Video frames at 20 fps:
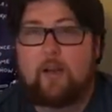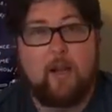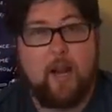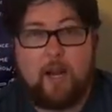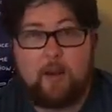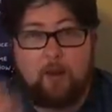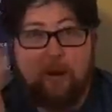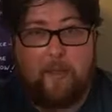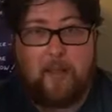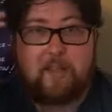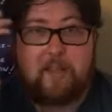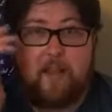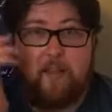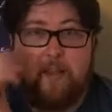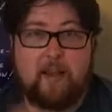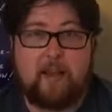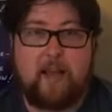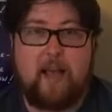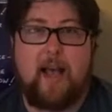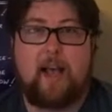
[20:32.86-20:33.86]
Anyway, that's
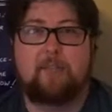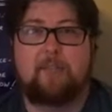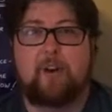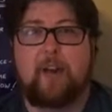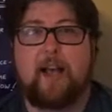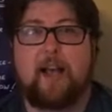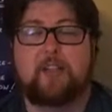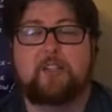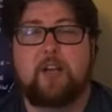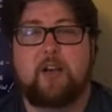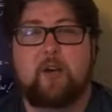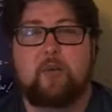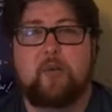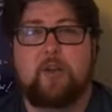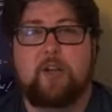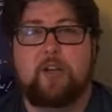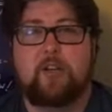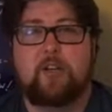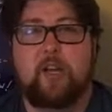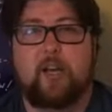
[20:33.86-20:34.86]
all I got for Hacksaw
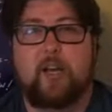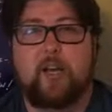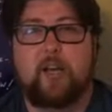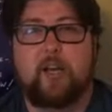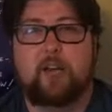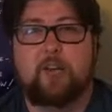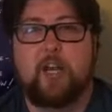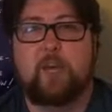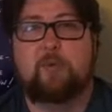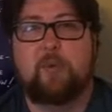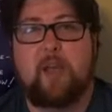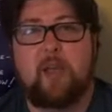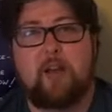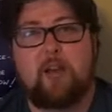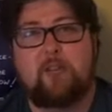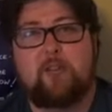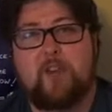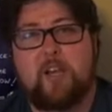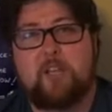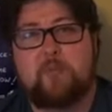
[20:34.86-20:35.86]
Ridge. Check me out
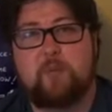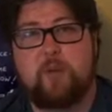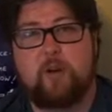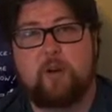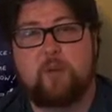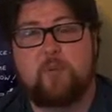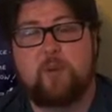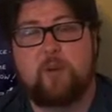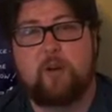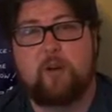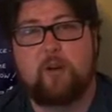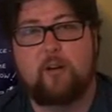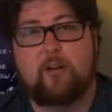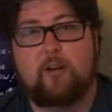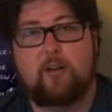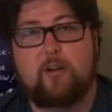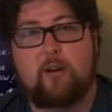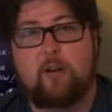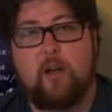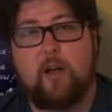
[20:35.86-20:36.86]
on Facebook or
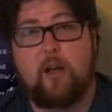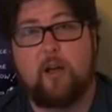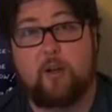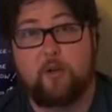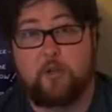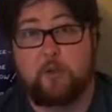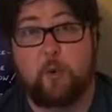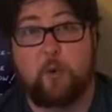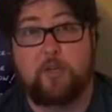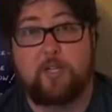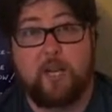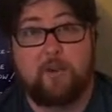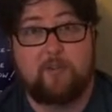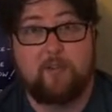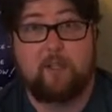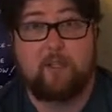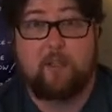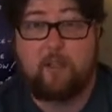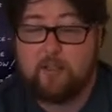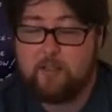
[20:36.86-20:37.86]
Twitter. George
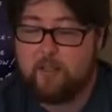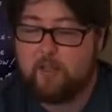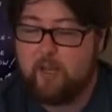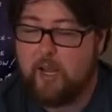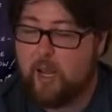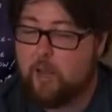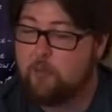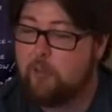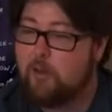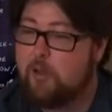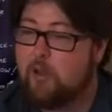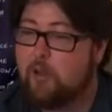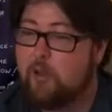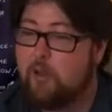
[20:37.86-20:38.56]
Efta is the name.